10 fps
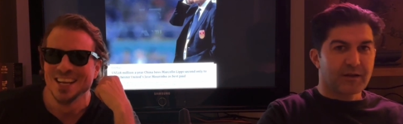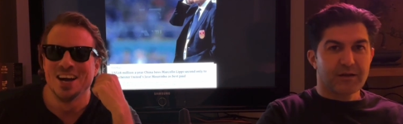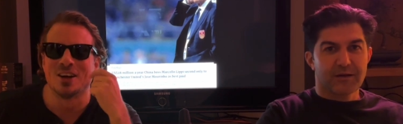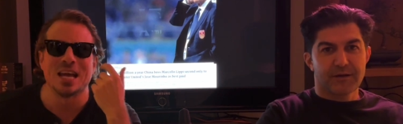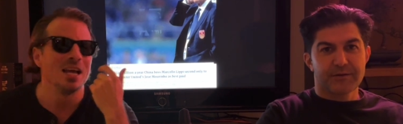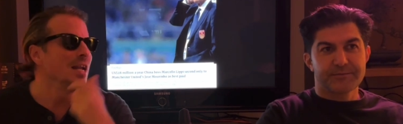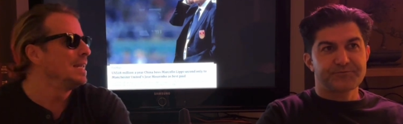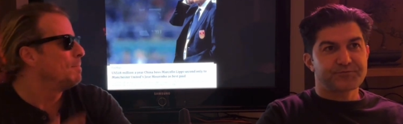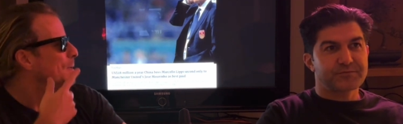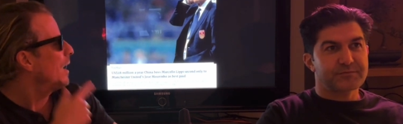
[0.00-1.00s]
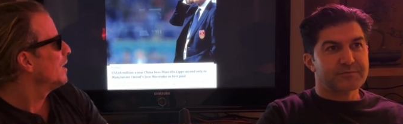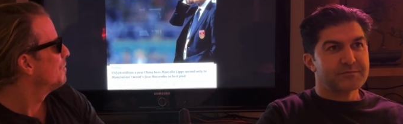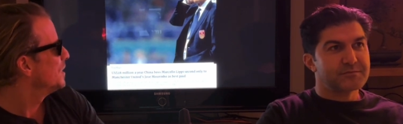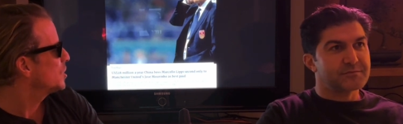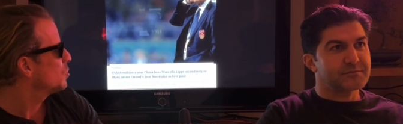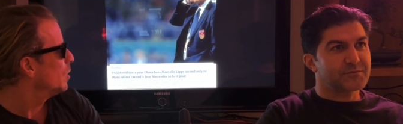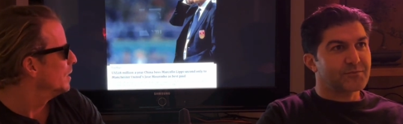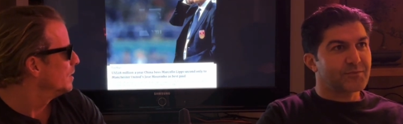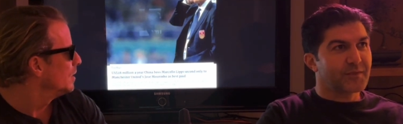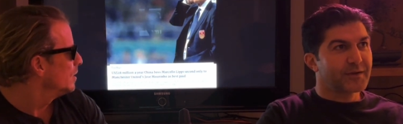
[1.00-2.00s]
Speaker 1: Okay, Lippi, I love this
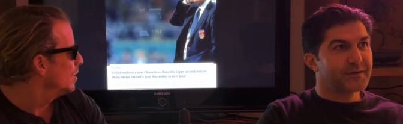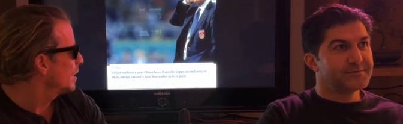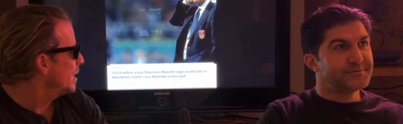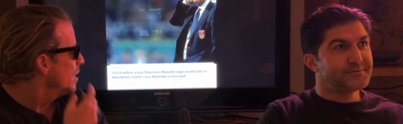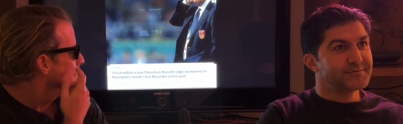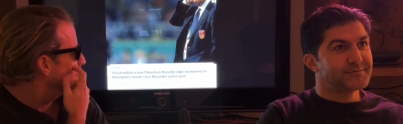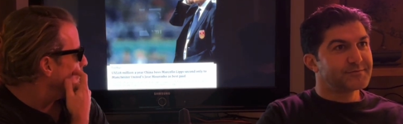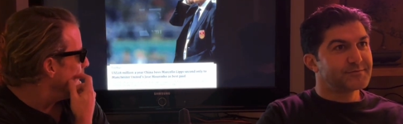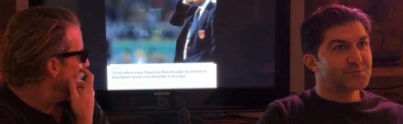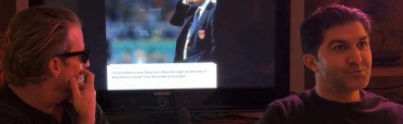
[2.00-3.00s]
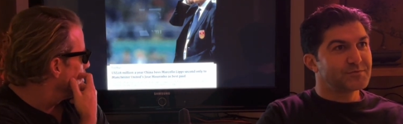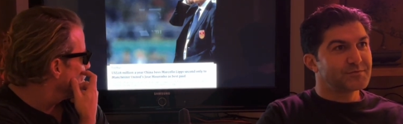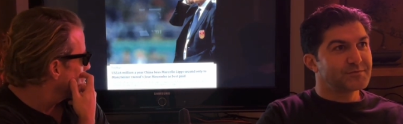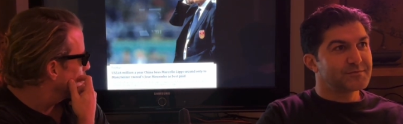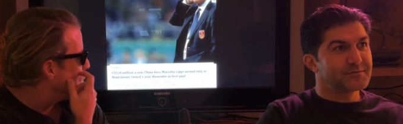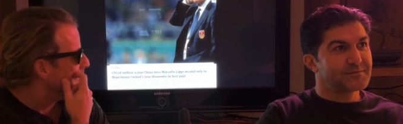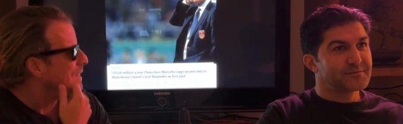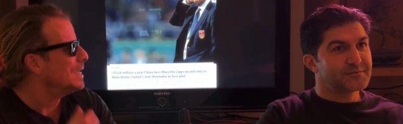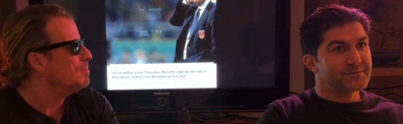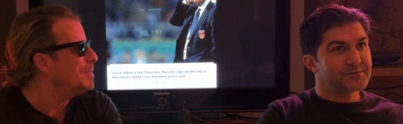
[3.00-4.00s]
one. Okay, China boss,
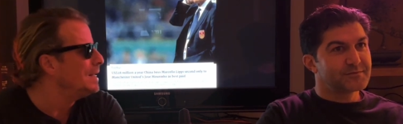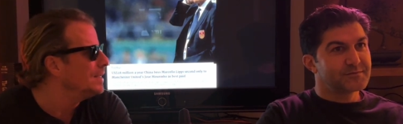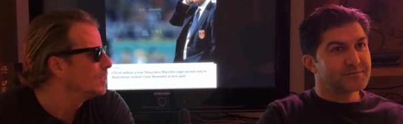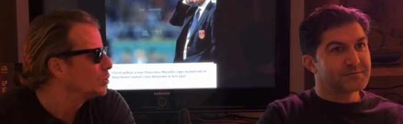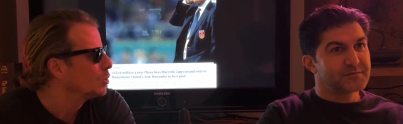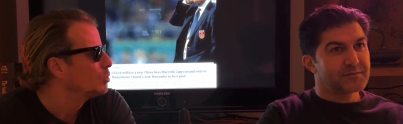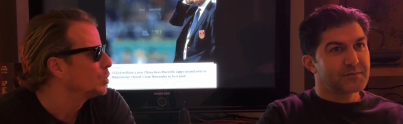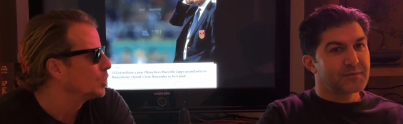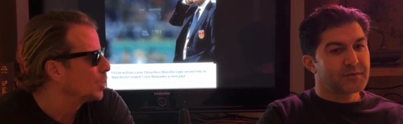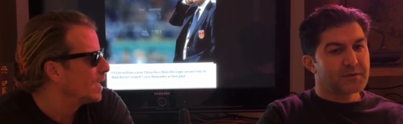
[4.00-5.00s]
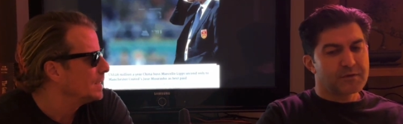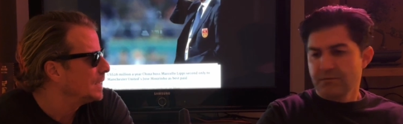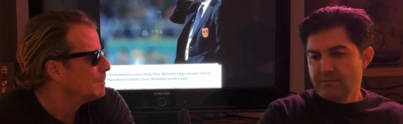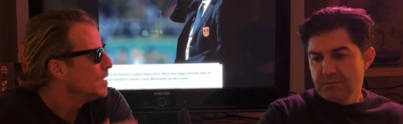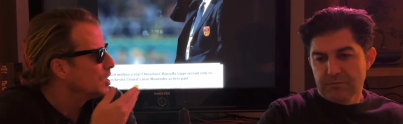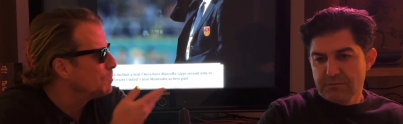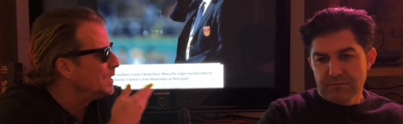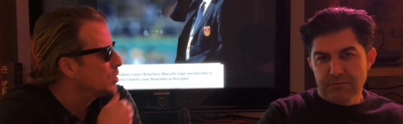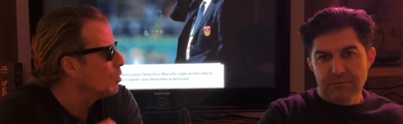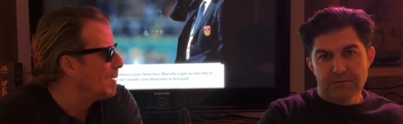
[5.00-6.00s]
twenty-eight million to coach the China team,
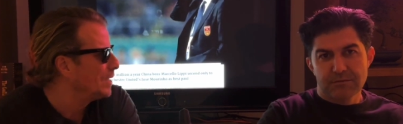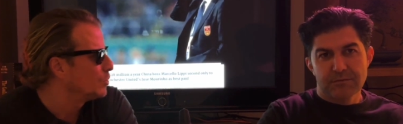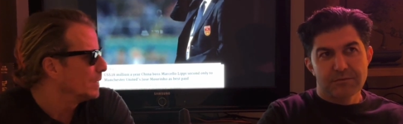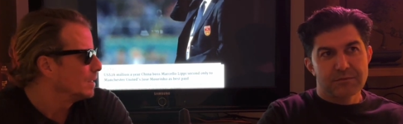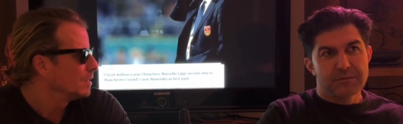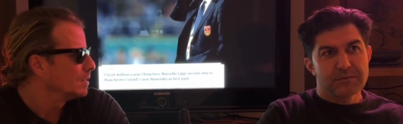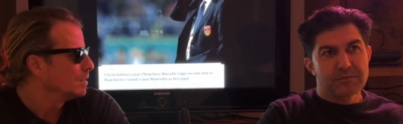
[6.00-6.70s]
speaks no Mandarin.